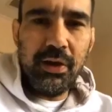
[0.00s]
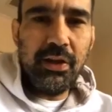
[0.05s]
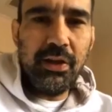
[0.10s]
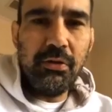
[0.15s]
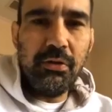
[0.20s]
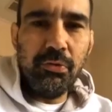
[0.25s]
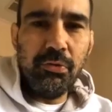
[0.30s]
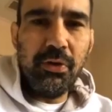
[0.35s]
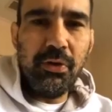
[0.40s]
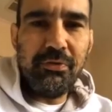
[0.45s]
way
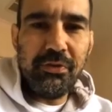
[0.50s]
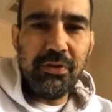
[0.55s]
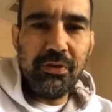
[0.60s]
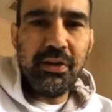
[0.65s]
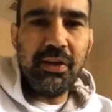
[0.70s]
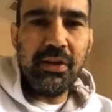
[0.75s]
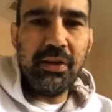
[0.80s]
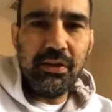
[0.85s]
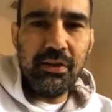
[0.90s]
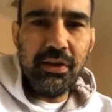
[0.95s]
they do
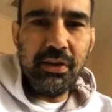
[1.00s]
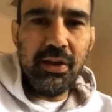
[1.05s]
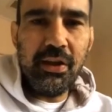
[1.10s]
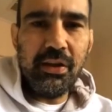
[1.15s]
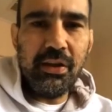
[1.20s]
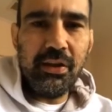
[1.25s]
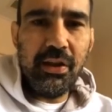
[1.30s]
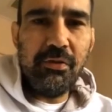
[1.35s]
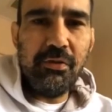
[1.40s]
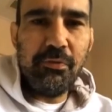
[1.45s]
everything.
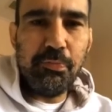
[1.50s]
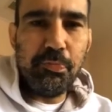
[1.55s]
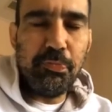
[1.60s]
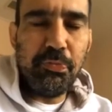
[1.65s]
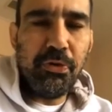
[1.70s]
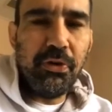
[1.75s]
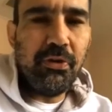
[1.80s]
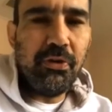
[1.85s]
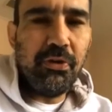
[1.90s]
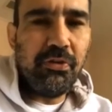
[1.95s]
They
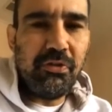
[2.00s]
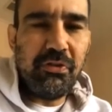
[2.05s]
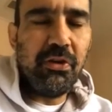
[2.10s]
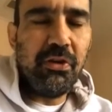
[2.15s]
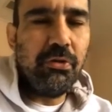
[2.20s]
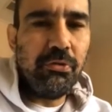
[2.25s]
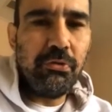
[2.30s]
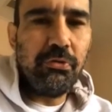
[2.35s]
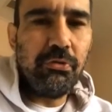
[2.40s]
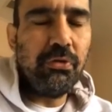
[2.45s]
pretty
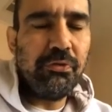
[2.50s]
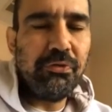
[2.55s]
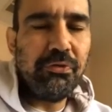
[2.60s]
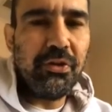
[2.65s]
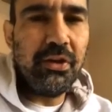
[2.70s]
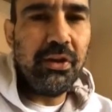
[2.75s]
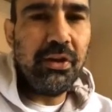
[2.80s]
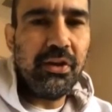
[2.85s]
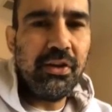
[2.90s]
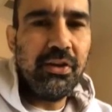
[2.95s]
serious
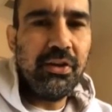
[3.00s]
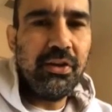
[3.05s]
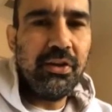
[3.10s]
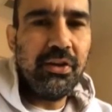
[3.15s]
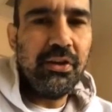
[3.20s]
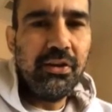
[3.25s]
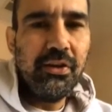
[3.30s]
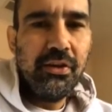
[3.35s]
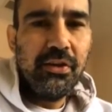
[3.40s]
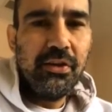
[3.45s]
with
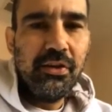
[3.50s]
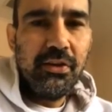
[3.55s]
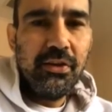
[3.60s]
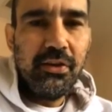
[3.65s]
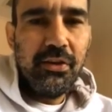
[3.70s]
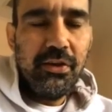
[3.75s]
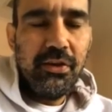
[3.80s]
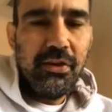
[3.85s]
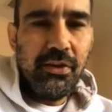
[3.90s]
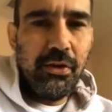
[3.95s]

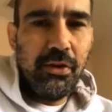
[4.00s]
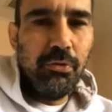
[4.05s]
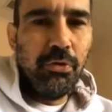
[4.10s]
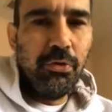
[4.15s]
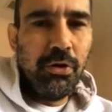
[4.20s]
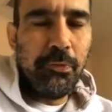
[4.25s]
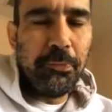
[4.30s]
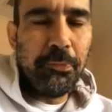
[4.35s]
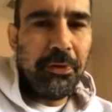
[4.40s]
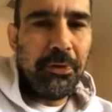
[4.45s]

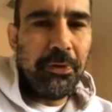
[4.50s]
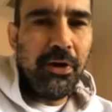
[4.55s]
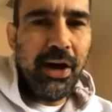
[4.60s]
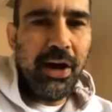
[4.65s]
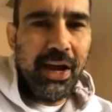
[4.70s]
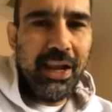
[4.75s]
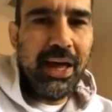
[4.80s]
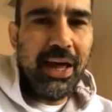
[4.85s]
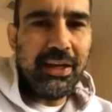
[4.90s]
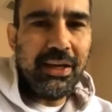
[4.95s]
the World
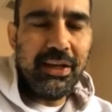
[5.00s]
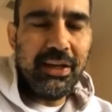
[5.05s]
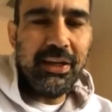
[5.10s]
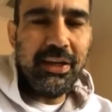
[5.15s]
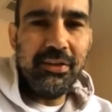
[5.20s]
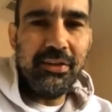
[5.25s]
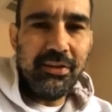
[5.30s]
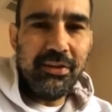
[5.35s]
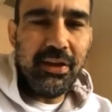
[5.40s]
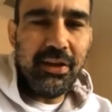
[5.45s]
Pro. I like
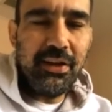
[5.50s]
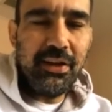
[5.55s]
that.